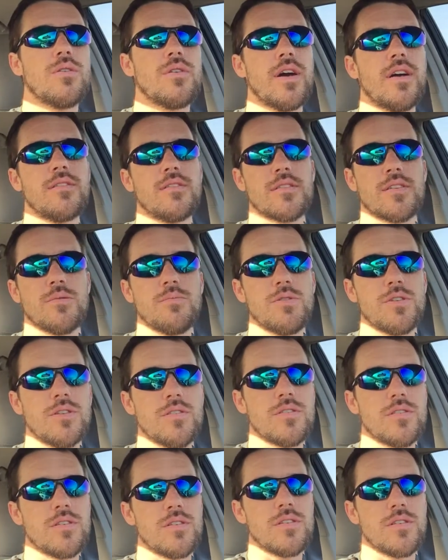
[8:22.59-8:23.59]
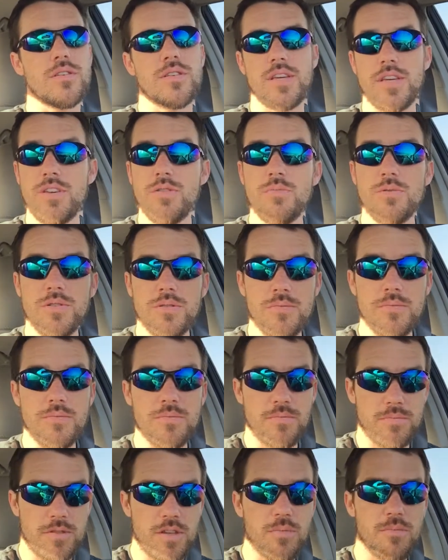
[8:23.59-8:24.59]
as a community, the human
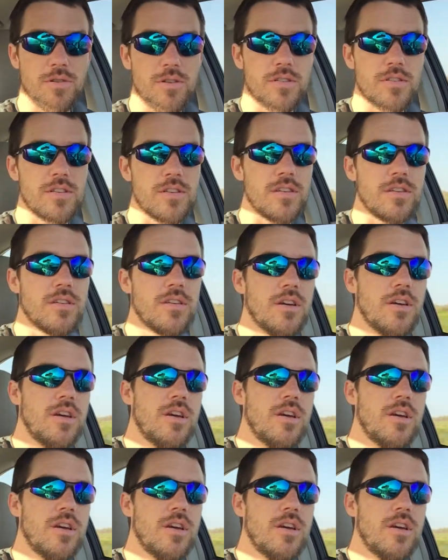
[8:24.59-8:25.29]
community,